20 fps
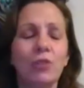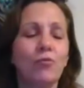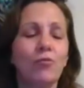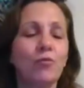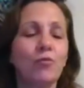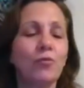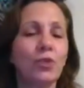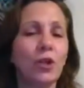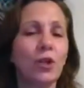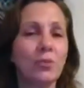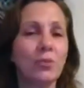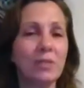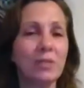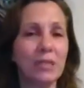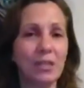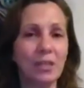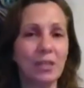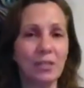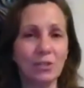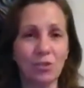flows
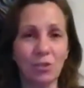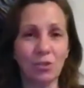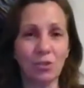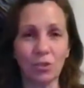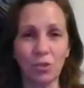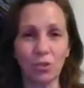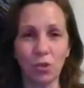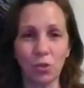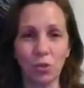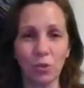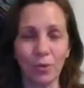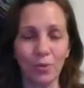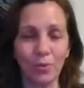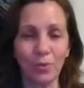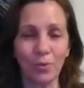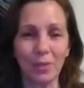into you,